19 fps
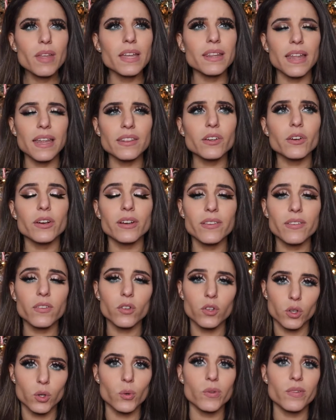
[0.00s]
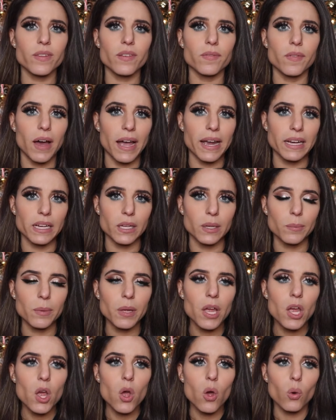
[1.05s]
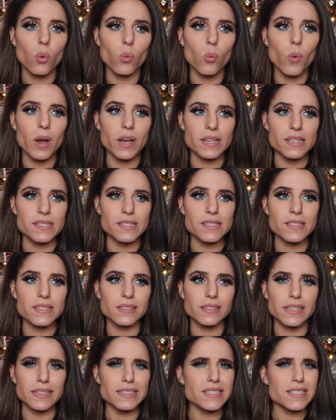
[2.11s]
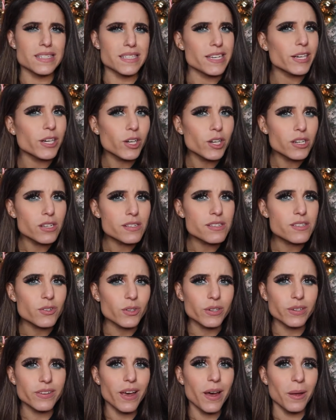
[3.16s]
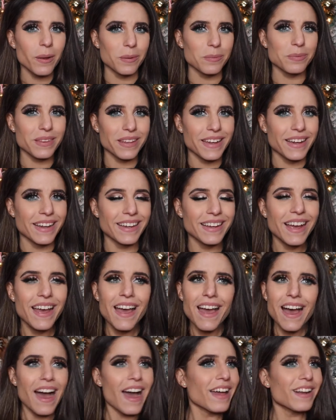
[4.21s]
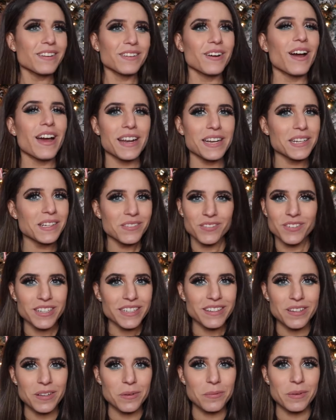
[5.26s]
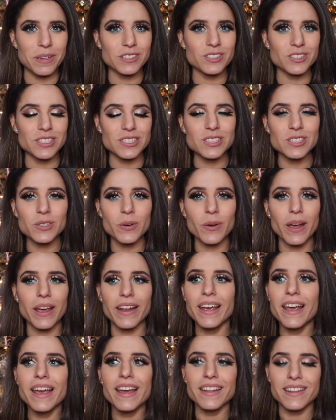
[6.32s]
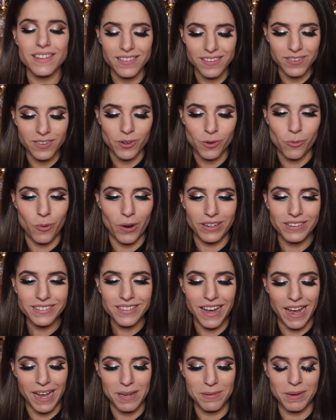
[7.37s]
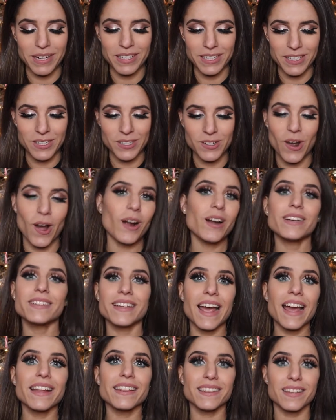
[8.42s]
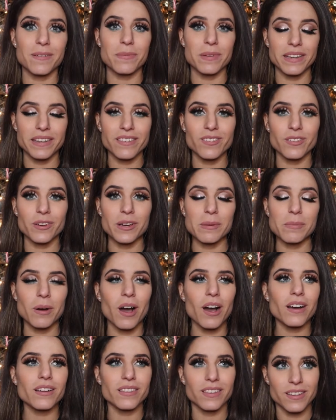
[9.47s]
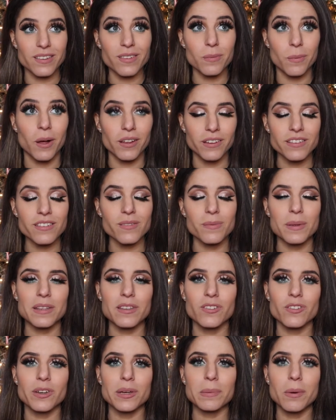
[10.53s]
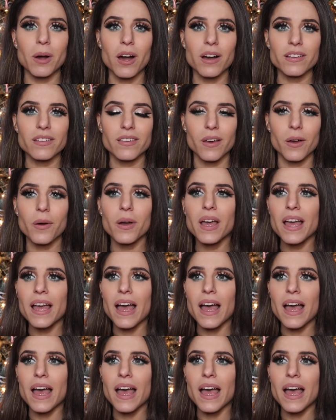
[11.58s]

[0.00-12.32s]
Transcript: that their exclusive item was like stickers or something. I don't know, I didn't read too much into it. This is the one time I did not get the mystery box, the smallest mystery box. So